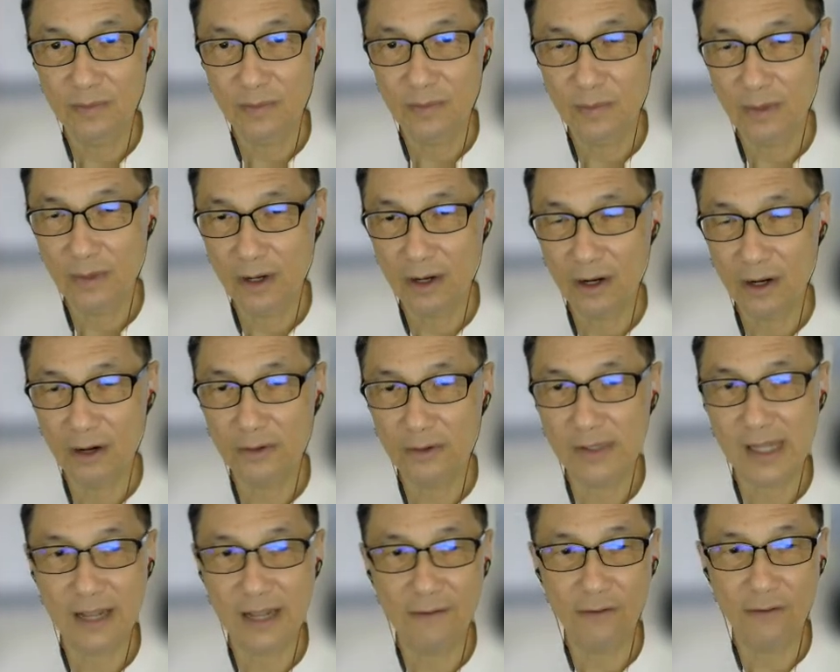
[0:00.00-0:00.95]

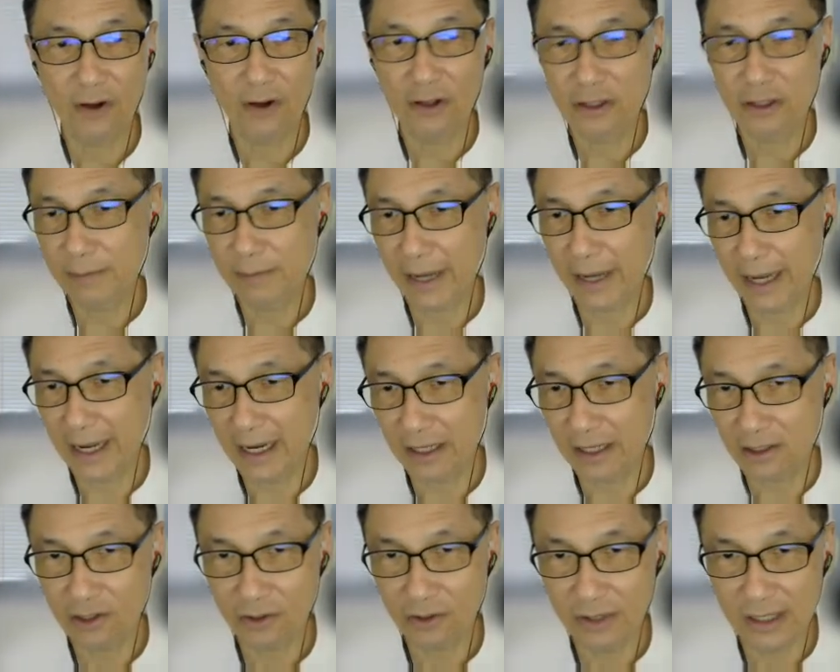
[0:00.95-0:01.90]
Closely followed by
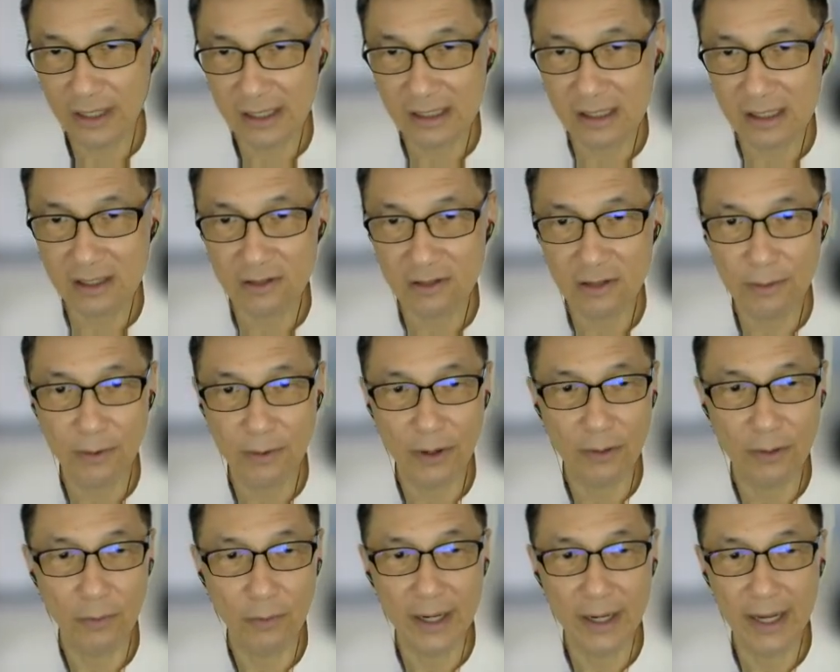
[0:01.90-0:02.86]
electronics,
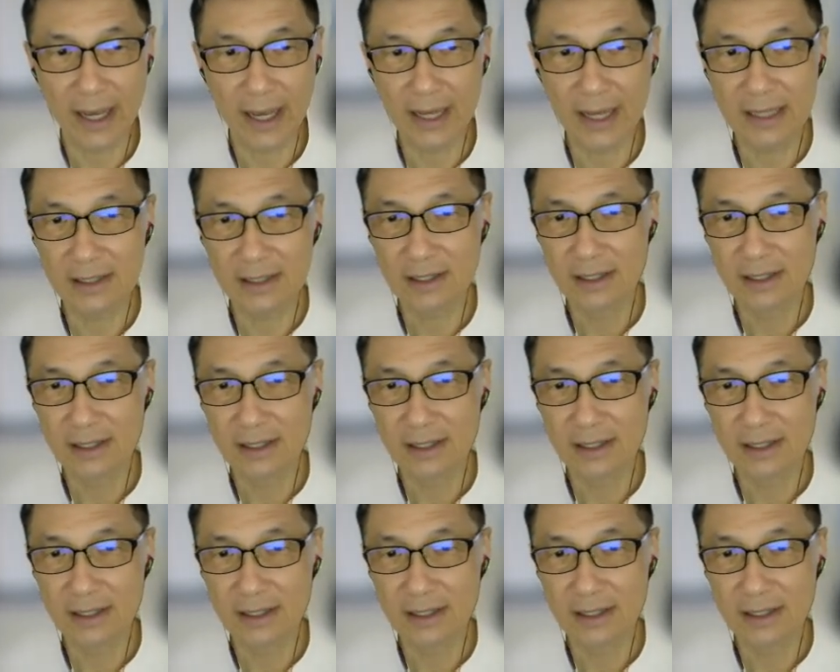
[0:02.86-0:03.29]
3.18.